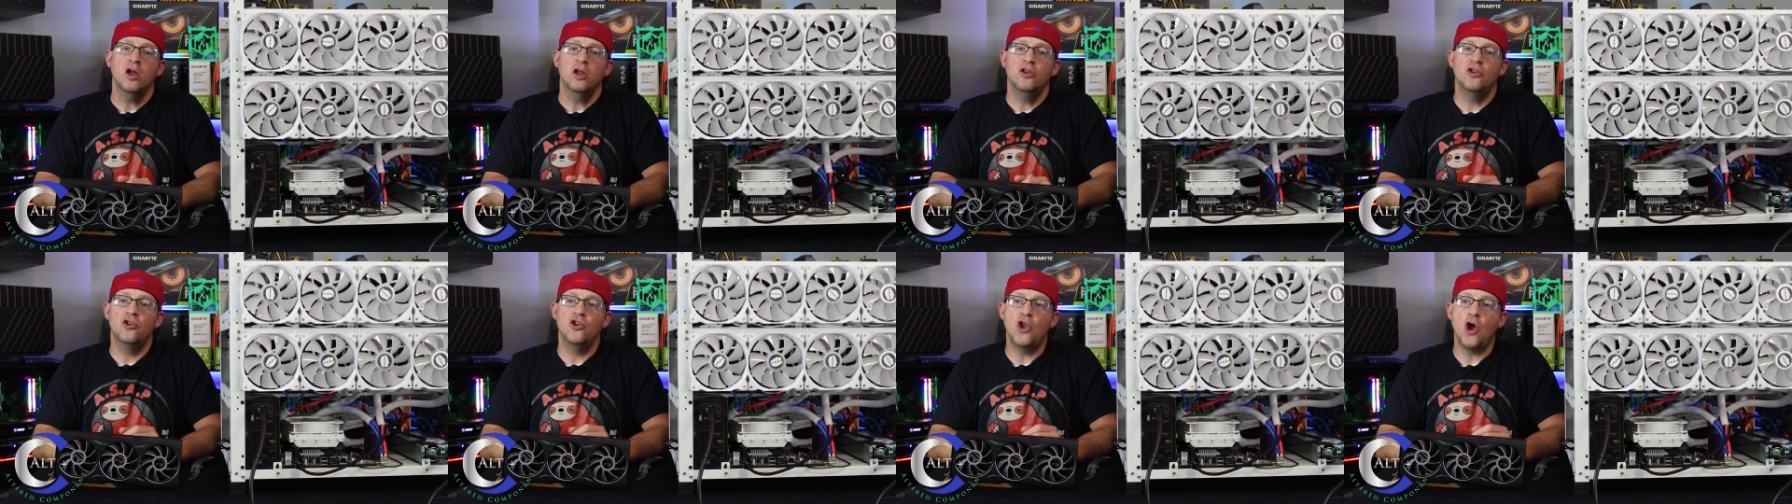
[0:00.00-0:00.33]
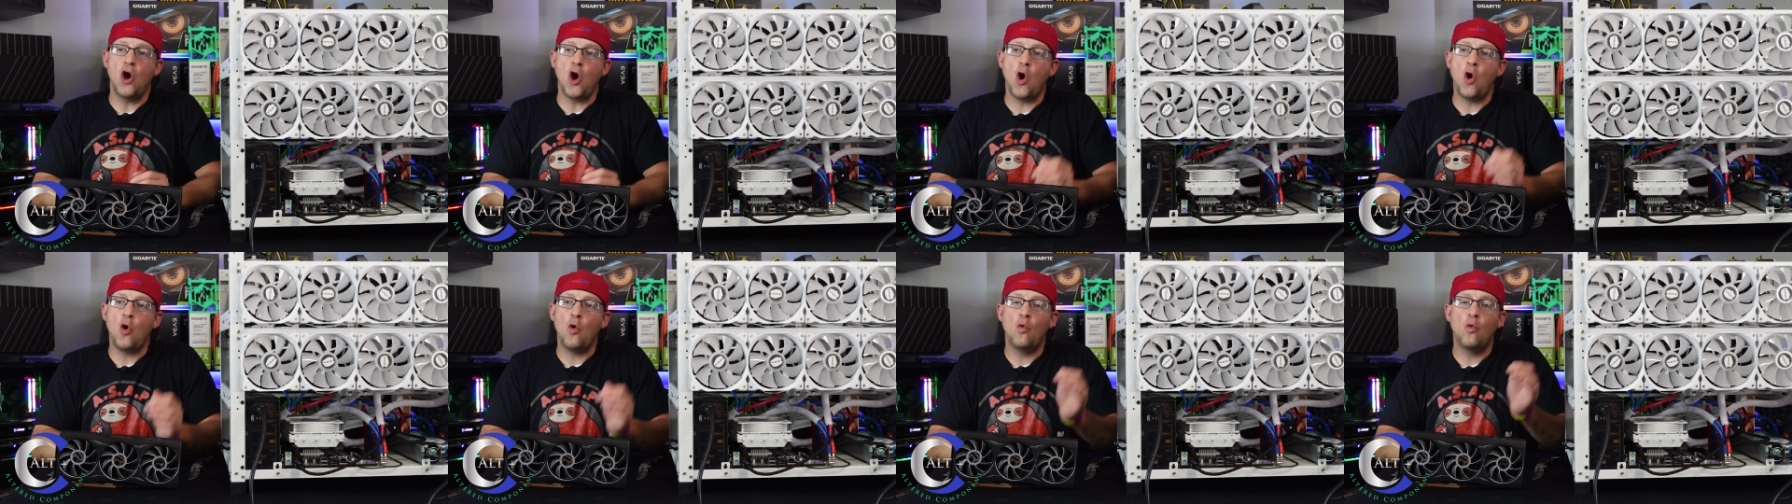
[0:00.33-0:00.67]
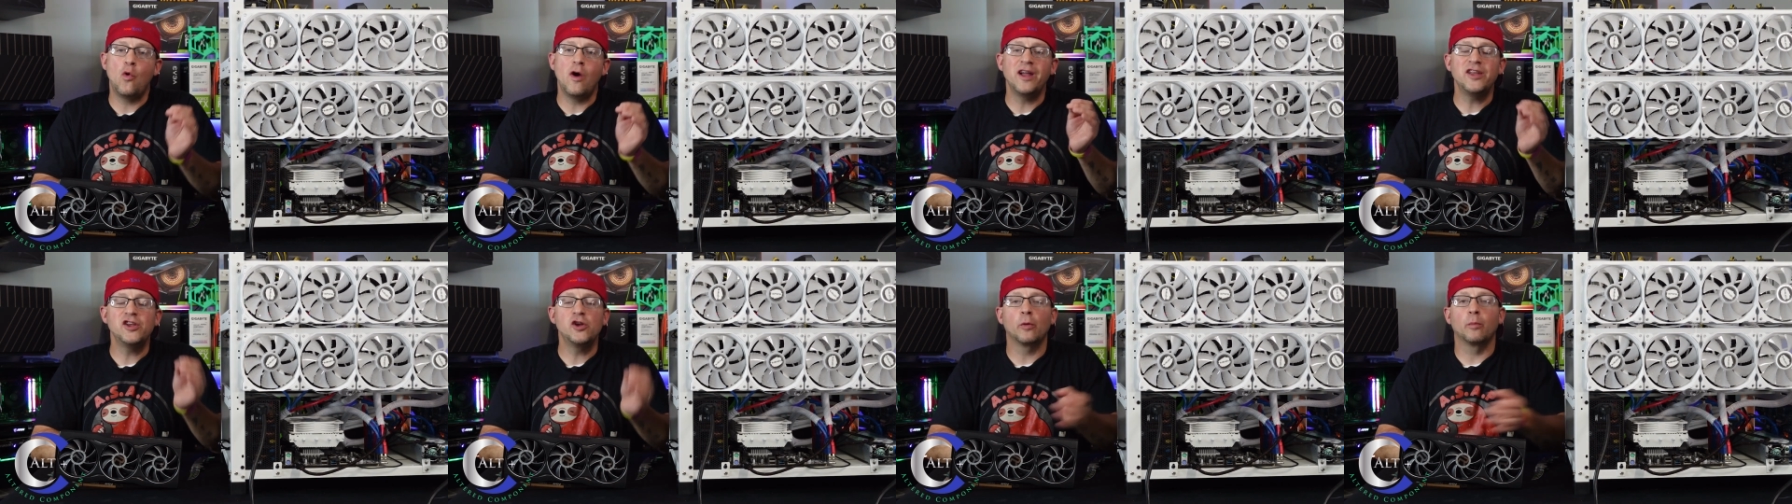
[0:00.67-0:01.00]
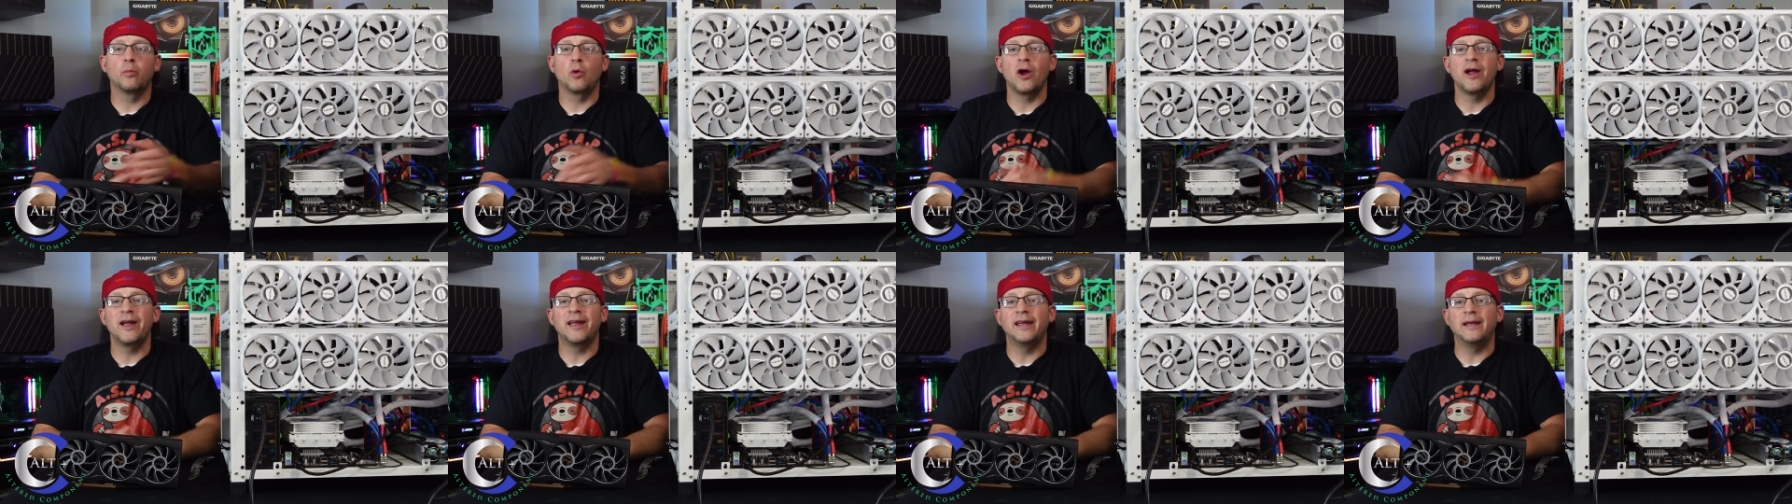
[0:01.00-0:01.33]
know what your
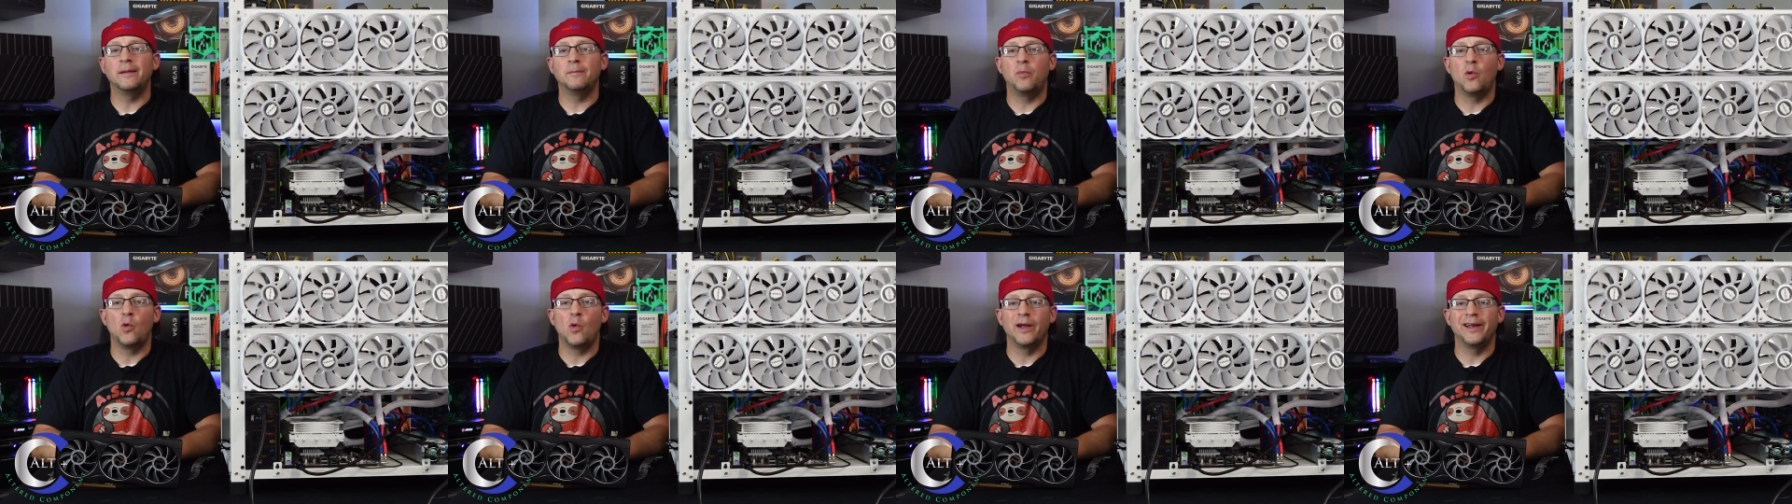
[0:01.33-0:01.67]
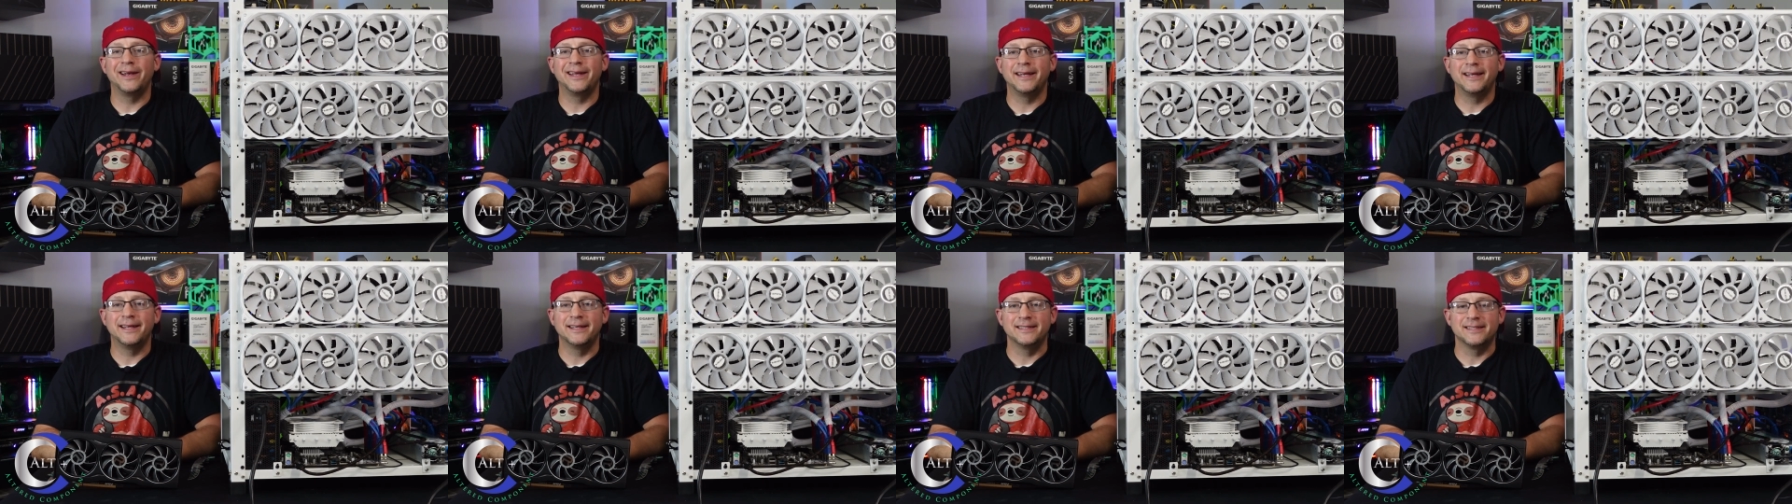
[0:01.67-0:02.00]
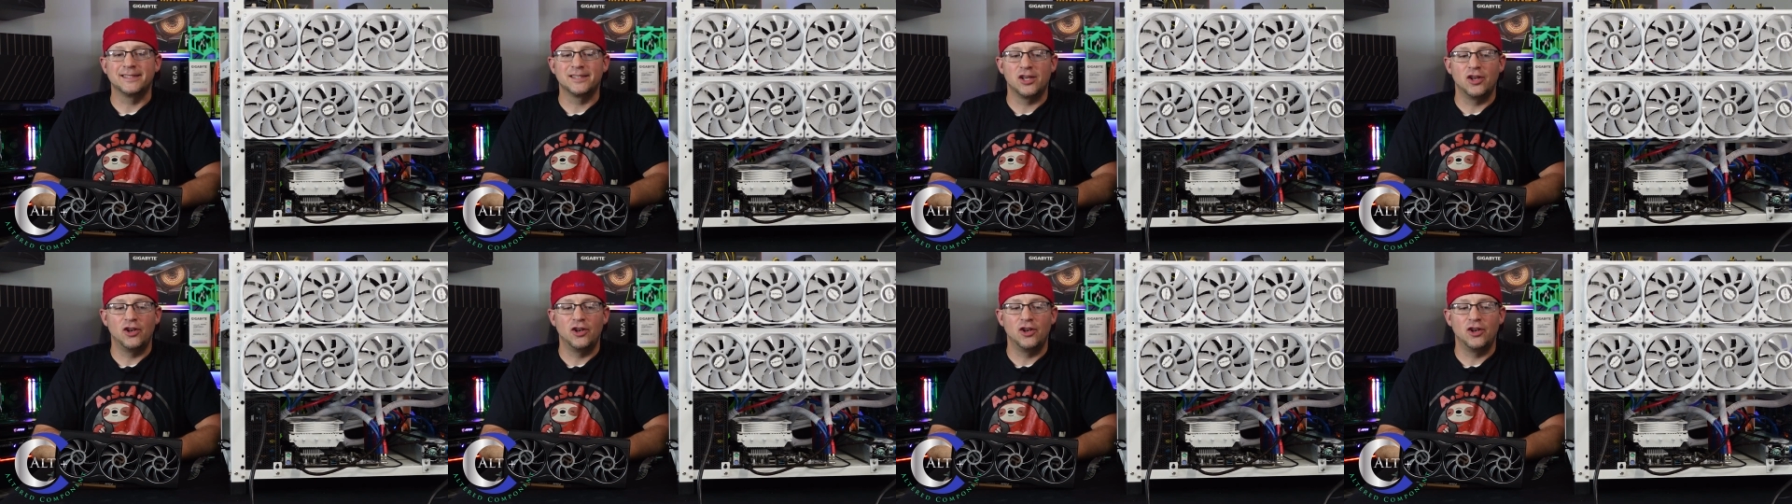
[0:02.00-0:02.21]
breaking point is